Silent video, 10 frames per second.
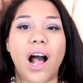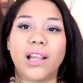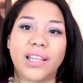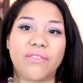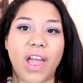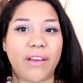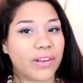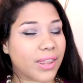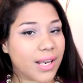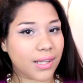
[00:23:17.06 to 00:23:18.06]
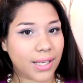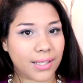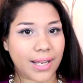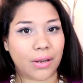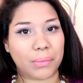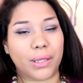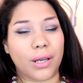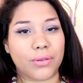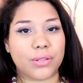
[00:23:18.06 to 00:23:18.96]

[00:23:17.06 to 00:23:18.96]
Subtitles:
I'll leave everything linked down below,